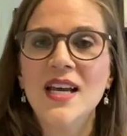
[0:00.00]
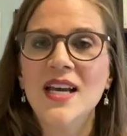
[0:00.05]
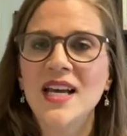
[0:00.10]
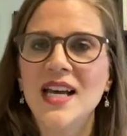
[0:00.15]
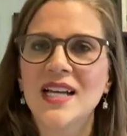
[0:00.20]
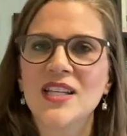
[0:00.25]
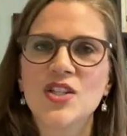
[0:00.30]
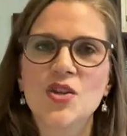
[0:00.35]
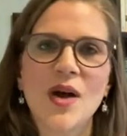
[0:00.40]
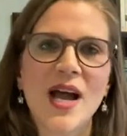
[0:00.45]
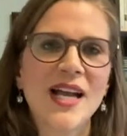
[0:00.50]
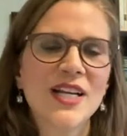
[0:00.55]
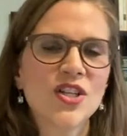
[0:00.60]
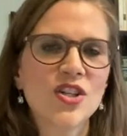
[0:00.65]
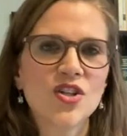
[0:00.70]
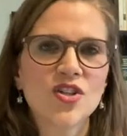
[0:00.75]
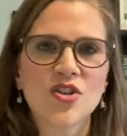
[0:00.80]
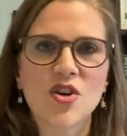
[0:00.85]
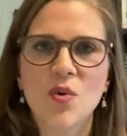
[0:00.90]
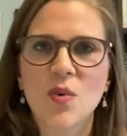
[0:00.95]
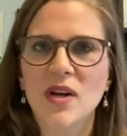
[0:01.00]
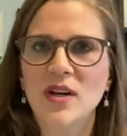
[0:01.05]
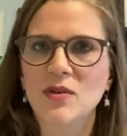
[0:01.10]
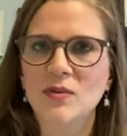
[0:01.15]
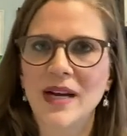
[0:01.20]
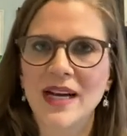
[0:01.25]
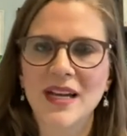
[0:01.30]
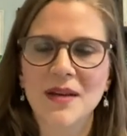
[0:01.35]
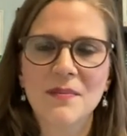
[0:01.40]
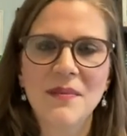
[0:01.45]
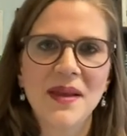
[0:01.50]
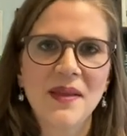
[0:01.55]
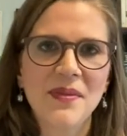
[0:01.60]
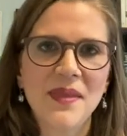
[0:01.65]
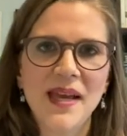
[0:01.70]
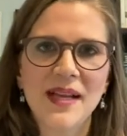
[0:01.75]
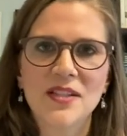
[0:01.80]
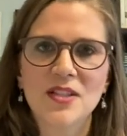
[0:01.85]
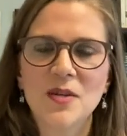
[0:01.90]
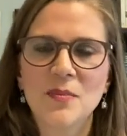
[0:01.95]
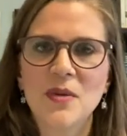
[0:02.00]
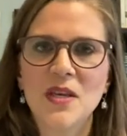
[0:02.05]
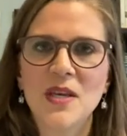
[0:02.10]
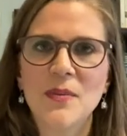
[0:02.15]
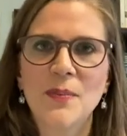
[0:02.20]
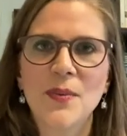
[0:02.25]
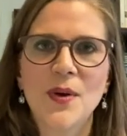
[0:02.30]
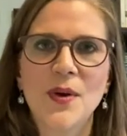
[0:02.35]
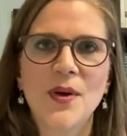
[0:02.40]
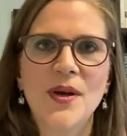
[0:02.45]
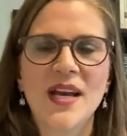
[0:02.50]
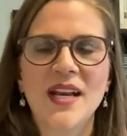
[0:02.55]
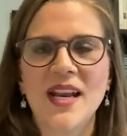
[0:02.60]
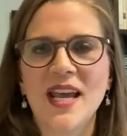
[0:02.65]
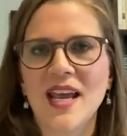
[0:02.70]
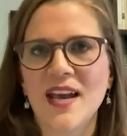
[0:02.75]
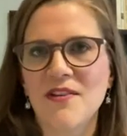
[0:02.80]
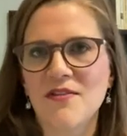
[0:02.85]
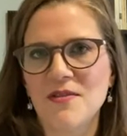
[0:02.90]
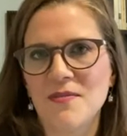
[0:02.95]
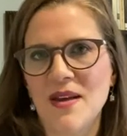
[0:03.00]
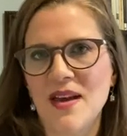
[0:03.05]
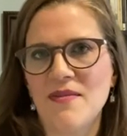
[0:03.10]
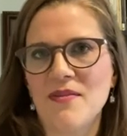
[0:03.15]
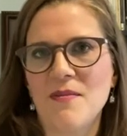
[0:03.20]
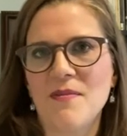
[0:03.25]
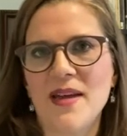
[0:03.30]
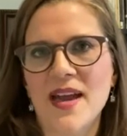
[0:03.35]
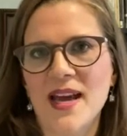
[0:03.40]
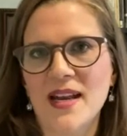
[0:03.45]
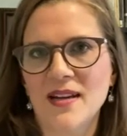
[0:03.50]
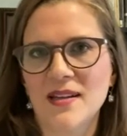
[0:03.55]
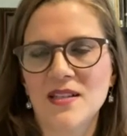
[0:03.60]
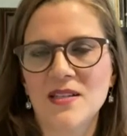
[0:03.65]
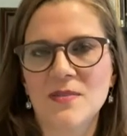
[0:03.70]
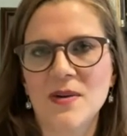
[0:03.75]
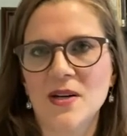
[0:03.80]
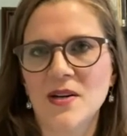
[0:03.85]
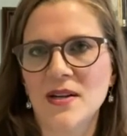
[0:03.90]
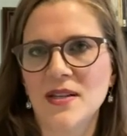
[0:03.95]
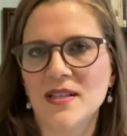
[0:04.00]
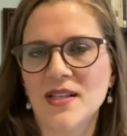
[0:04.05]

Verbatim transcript: And so I just don't want to recommend that to people and have them have a bad experience.